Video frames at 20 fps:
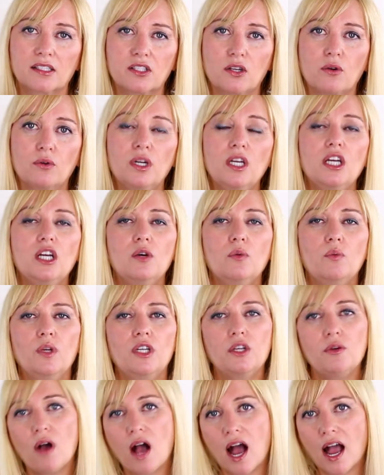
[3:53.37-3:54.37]
So
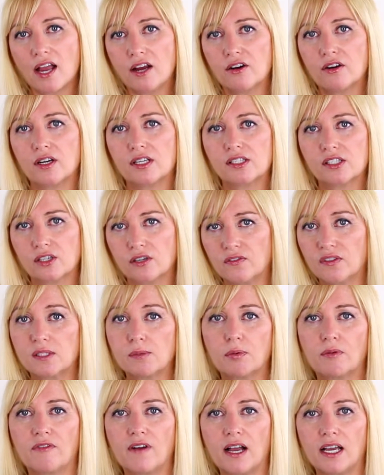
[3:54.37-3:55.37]
when you hire a service
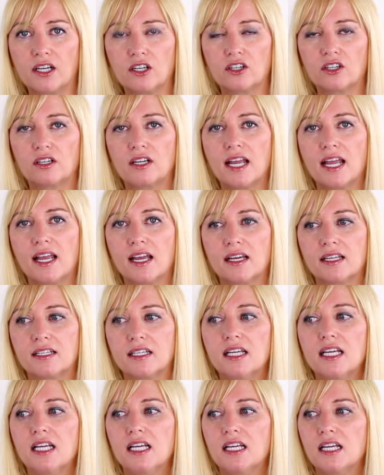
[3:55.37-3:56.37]
provider and